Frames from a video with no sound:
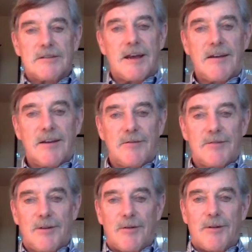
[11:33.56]

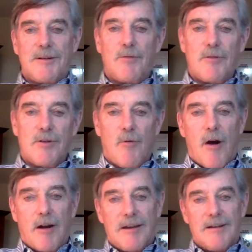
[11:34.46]
executives, and you
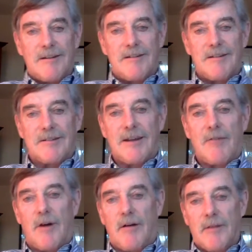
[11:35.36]
walk in and you say,
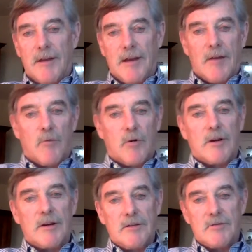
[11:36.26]
well, we're
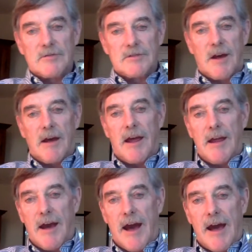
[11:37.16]
going to use
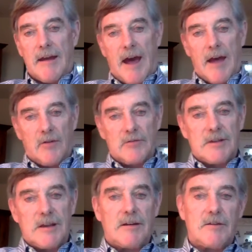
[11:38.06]
AI and
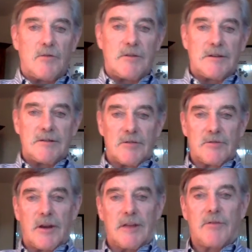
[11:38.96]
IoT to do a digital
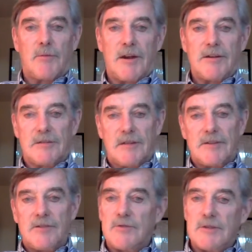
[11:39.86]
transformation.
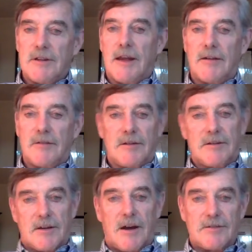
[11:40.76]
That's usually the end of the
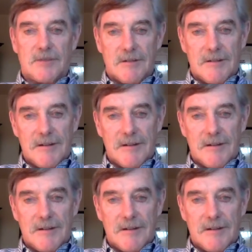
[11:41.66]
discussion.